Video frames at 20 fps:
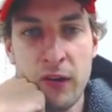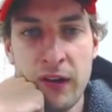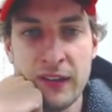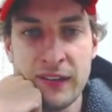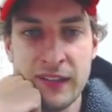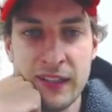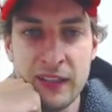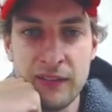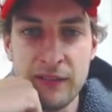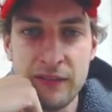I would
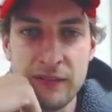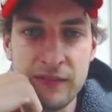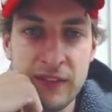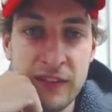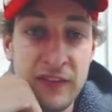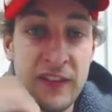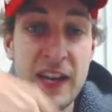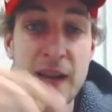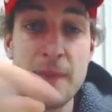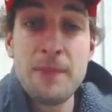have won right there.
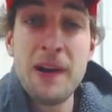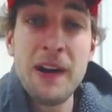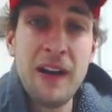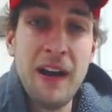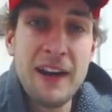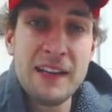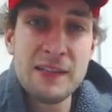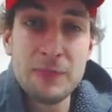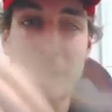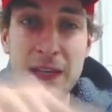If he
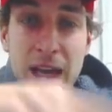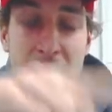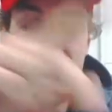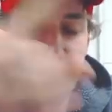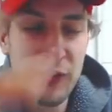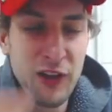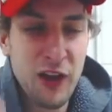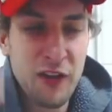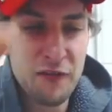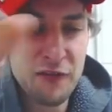didn't paralyze
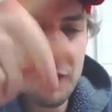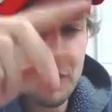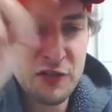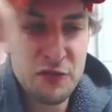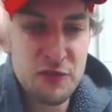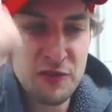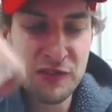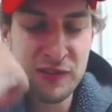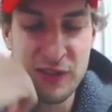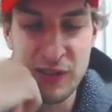me, I would have
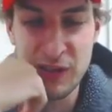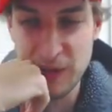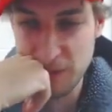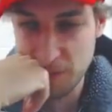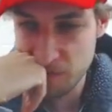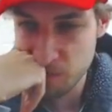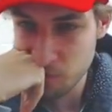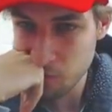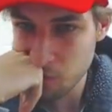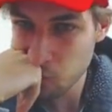gone first to the
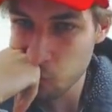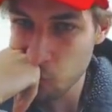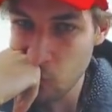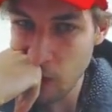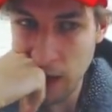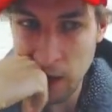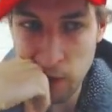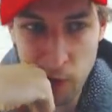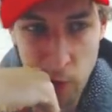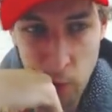Scald,
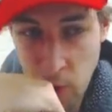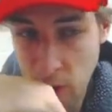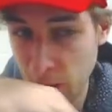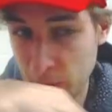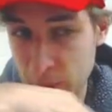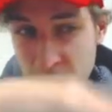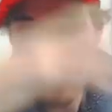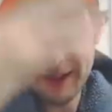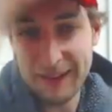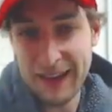and I
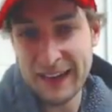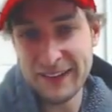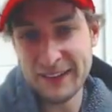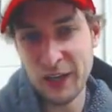would have won.